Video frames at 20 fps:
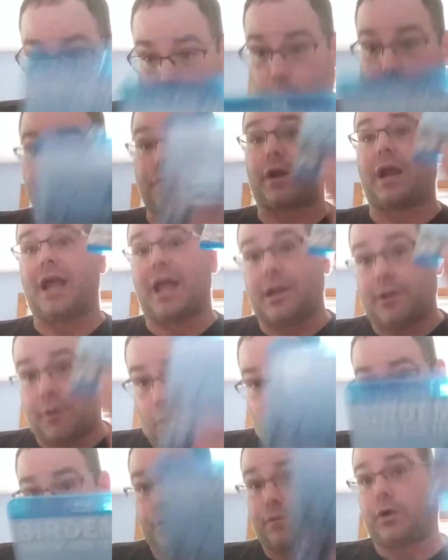over and
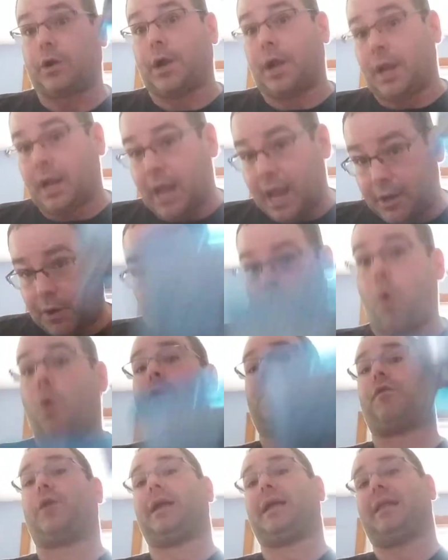over and
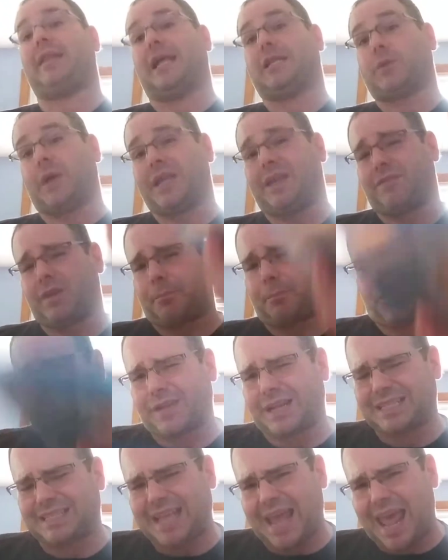over again. That's why I give it a
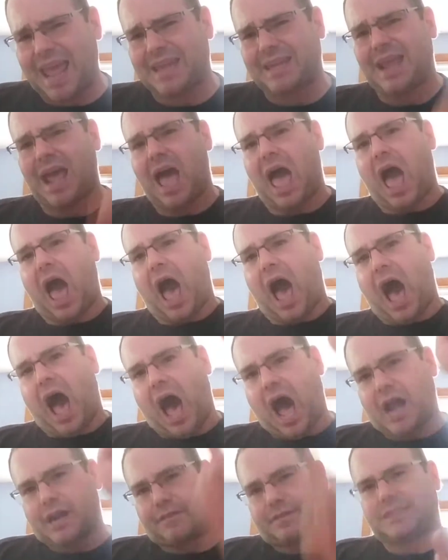perfect 10
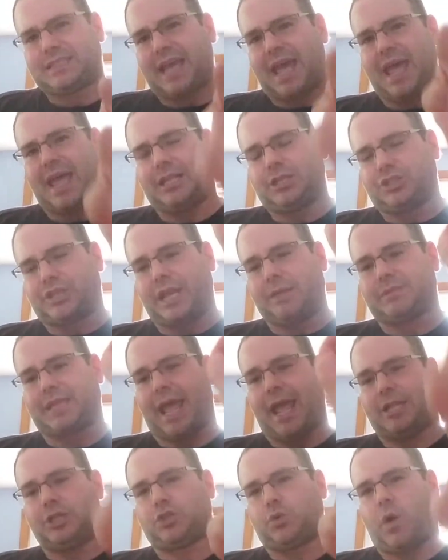out of 10. James
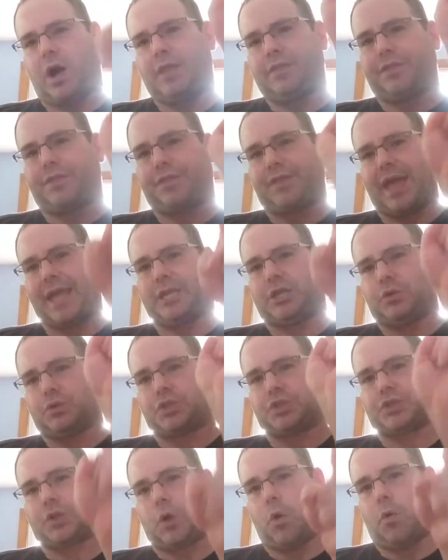Enjuan, thank you
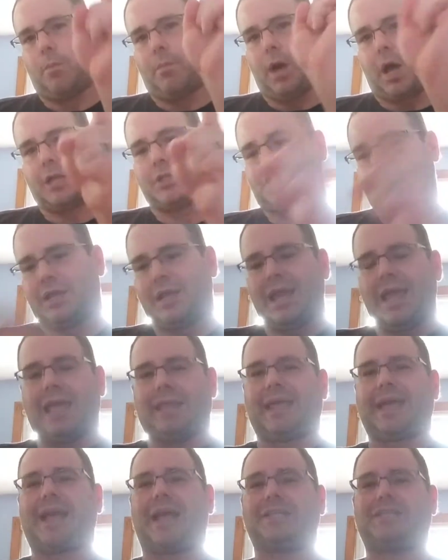so much. And
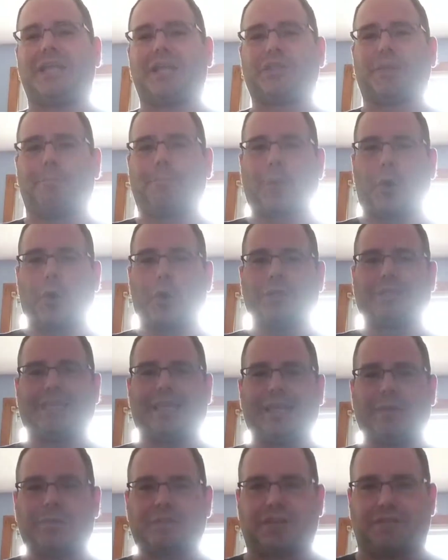like I say, the birds, the
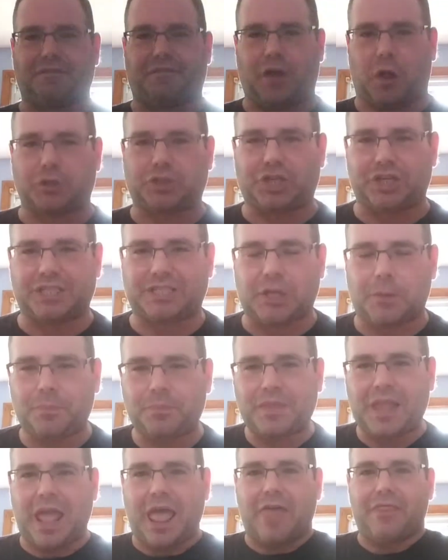eagles, and vultures,
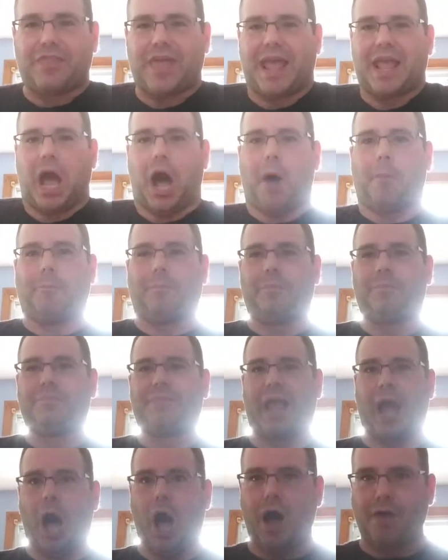they
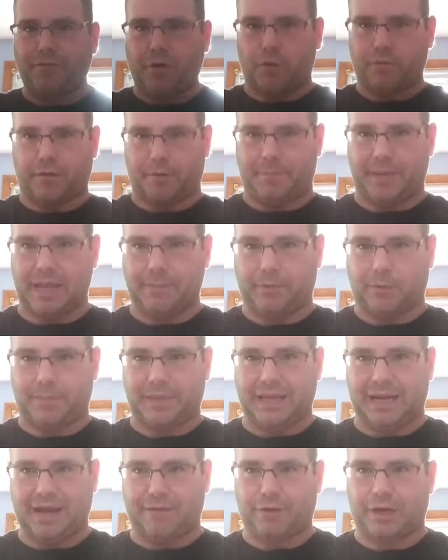hover over people, but
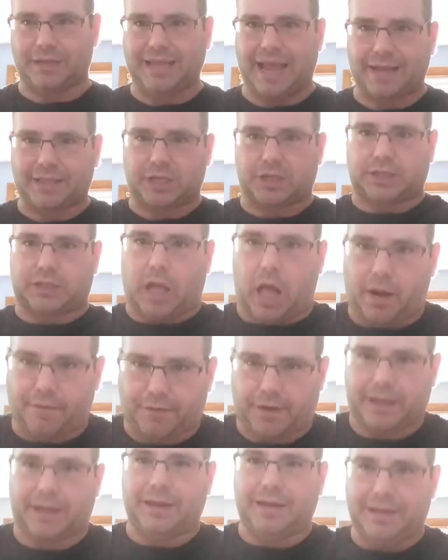they never attack. They're just
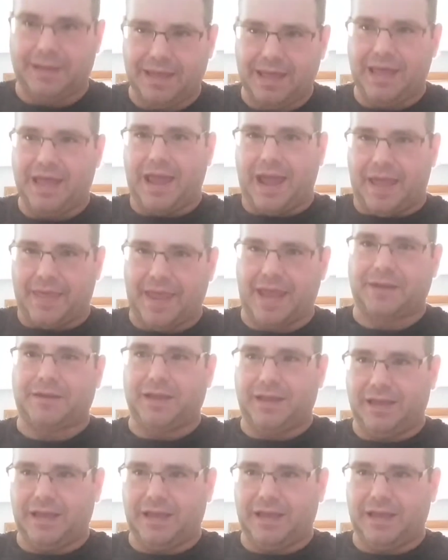hovering. And